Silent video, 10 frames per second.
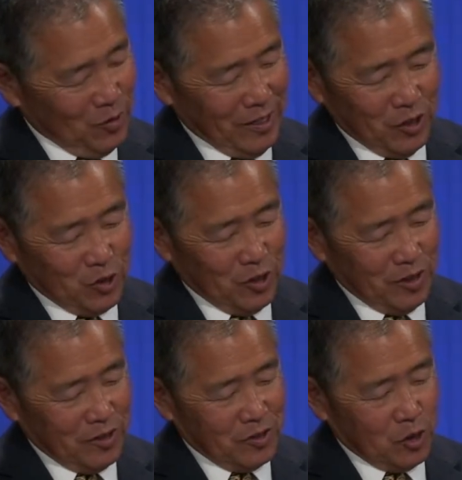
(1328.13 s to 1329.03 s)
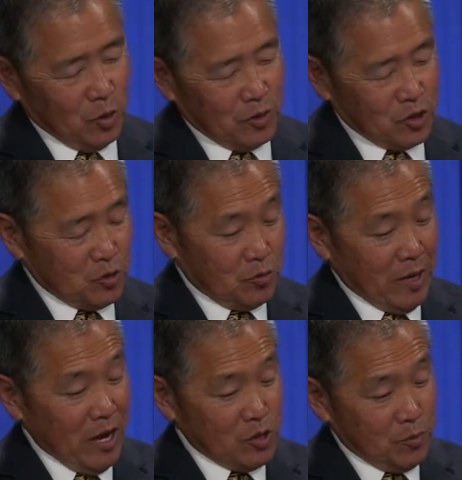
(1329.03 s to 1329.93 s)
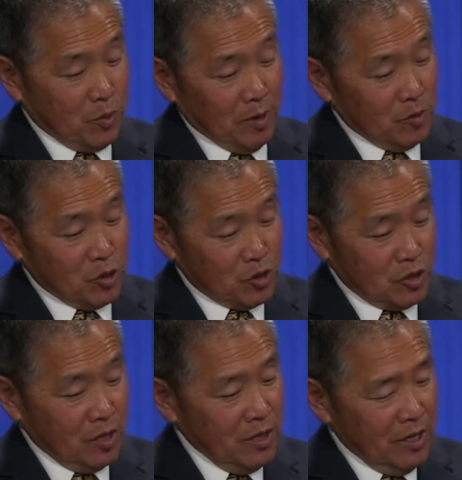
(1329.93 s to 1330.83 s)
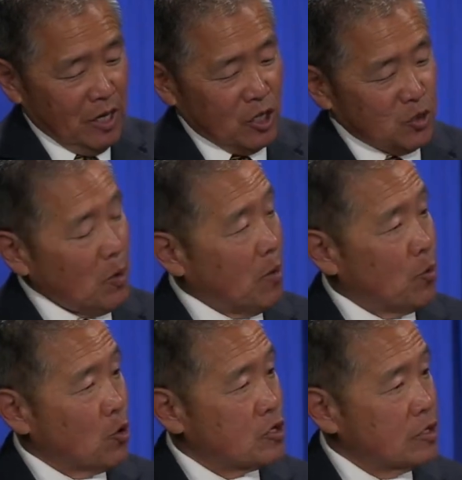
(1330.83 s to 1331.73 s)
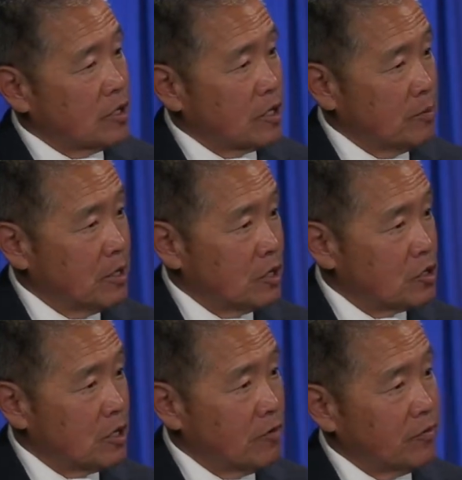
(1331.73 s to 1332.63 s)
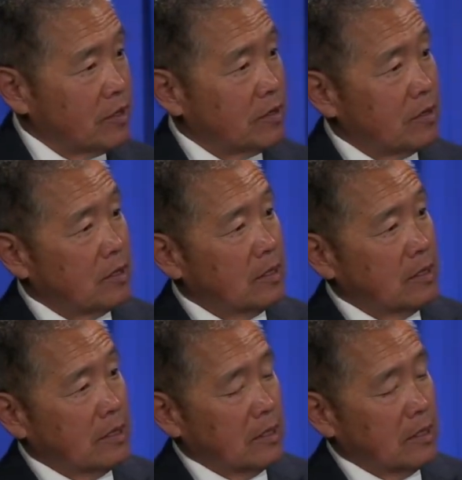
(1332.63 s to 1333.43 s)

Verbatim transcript: Well, that is good. So this is actually probably just a, a small portion of the committee itself then. It is.